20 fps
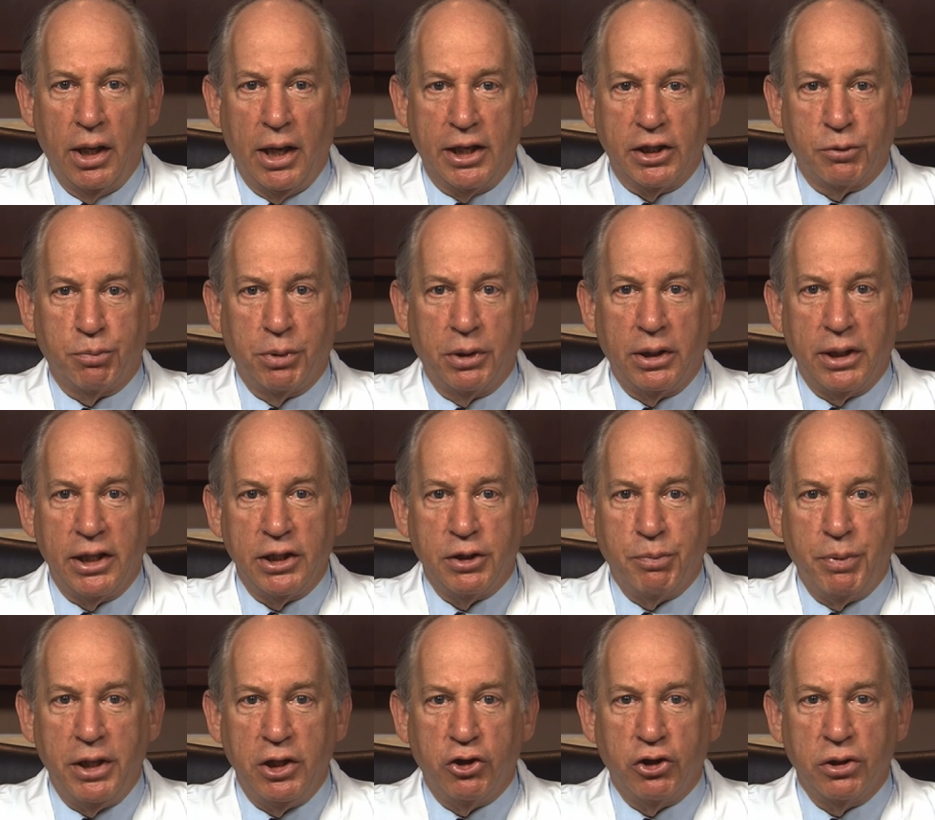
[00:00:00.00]

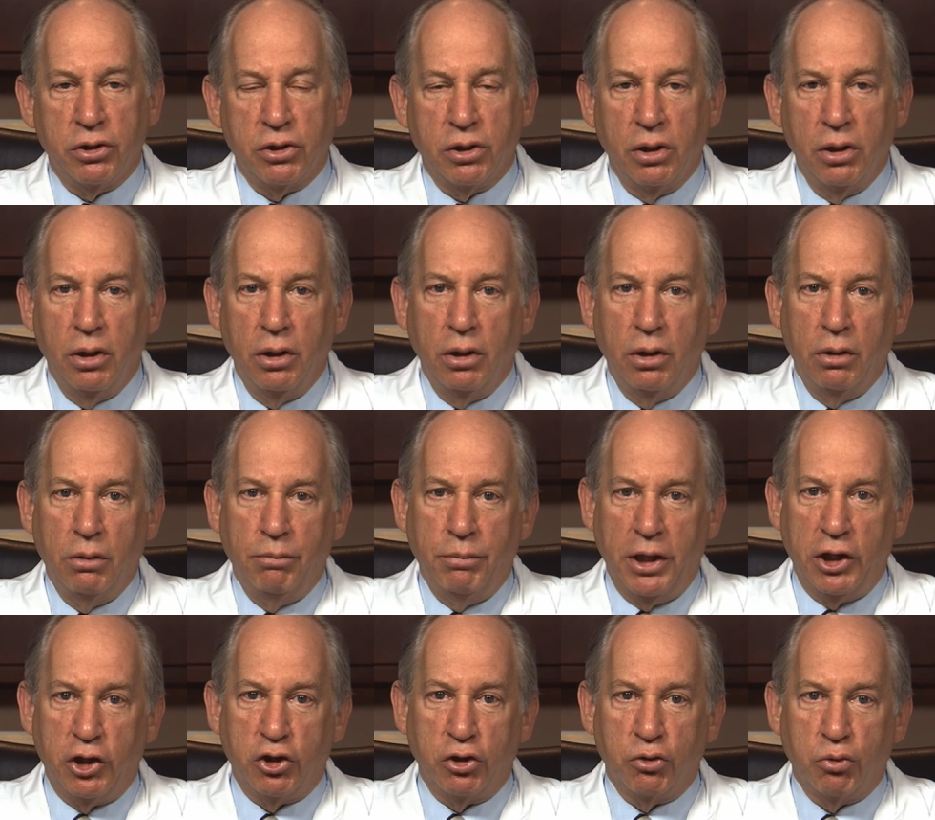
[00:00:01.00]
hospitalized patients,
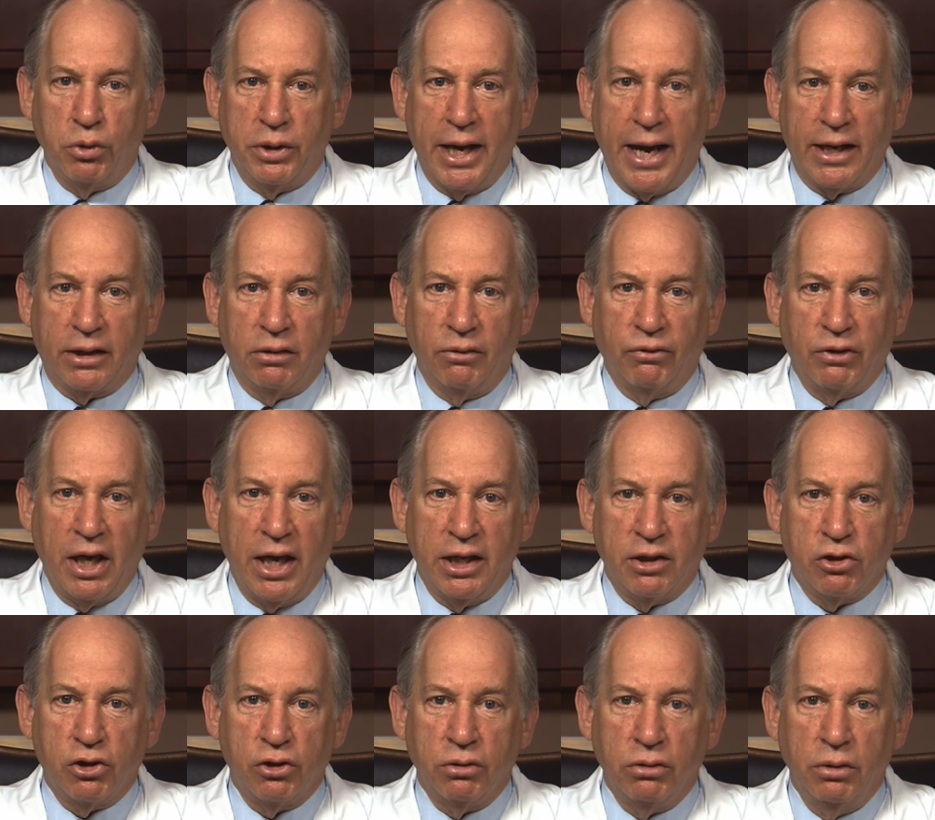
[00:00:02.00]
patients with active
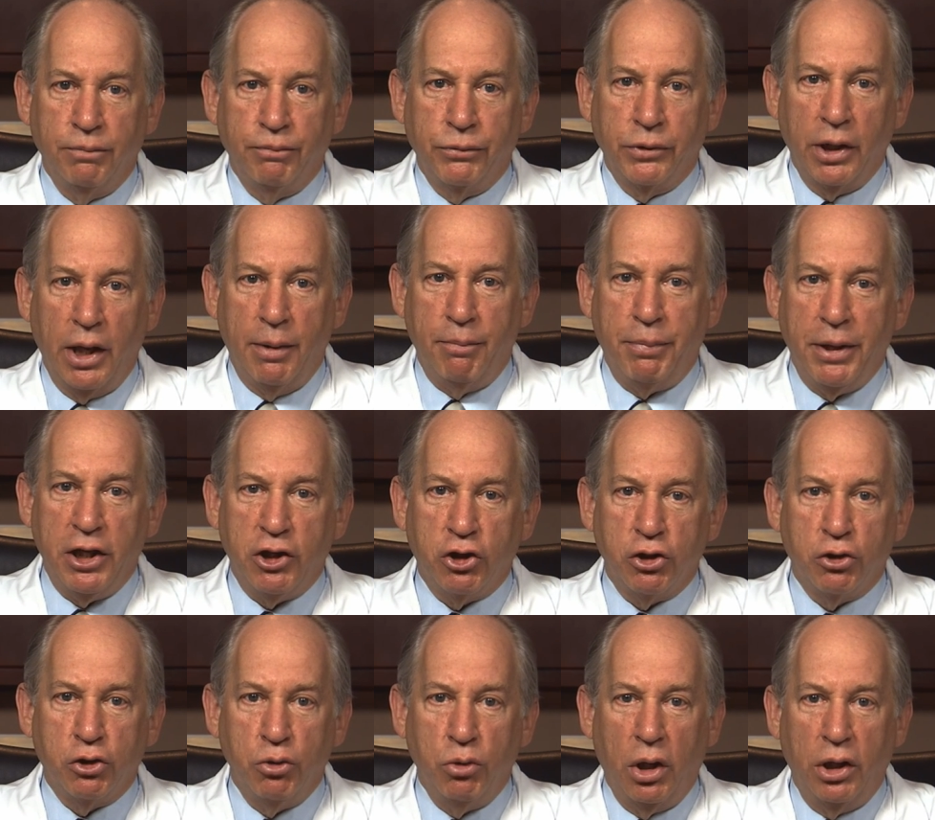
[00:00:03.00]
cancer, and
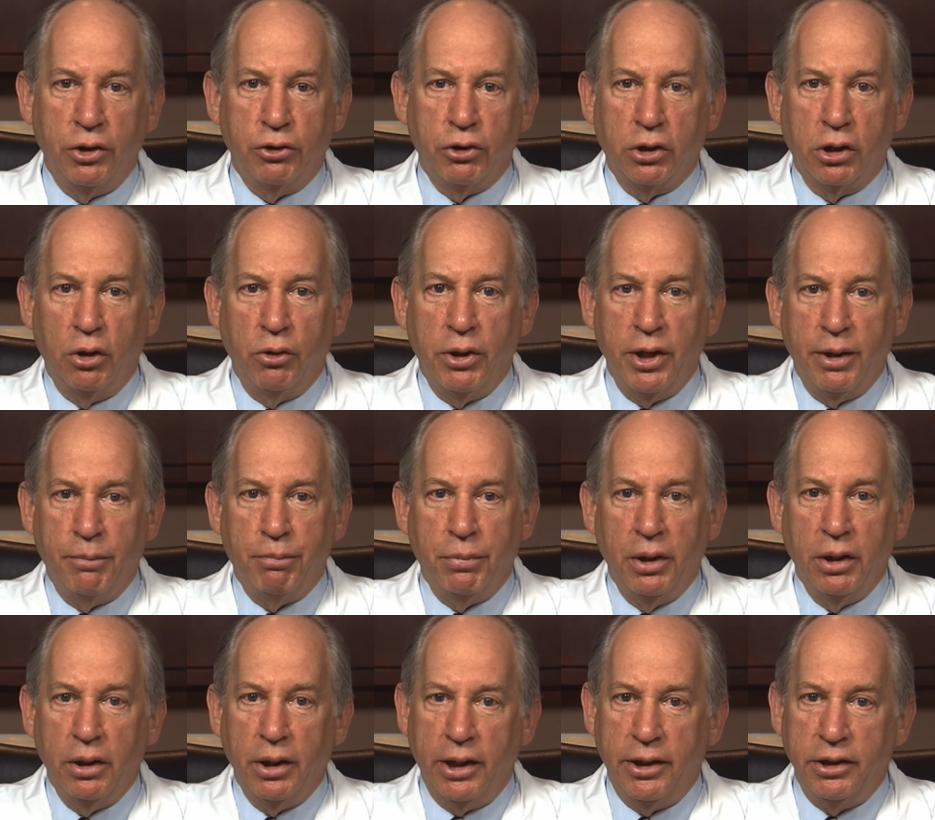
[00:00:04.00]
patients who undergo hip
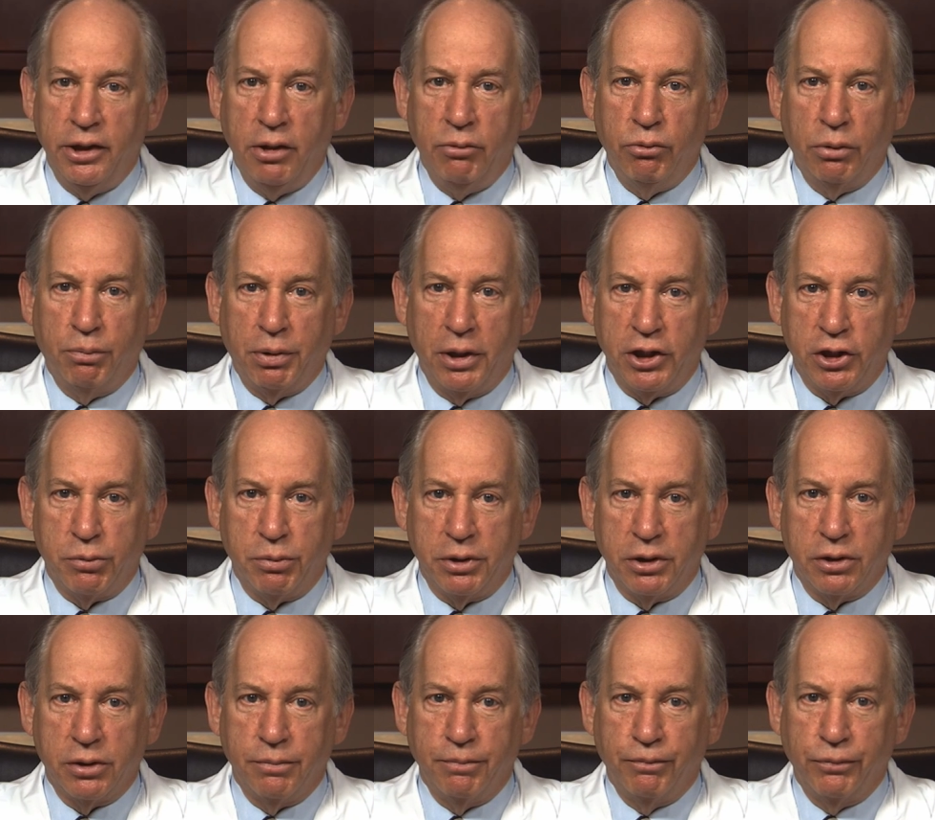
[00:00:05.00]
and knee replacements.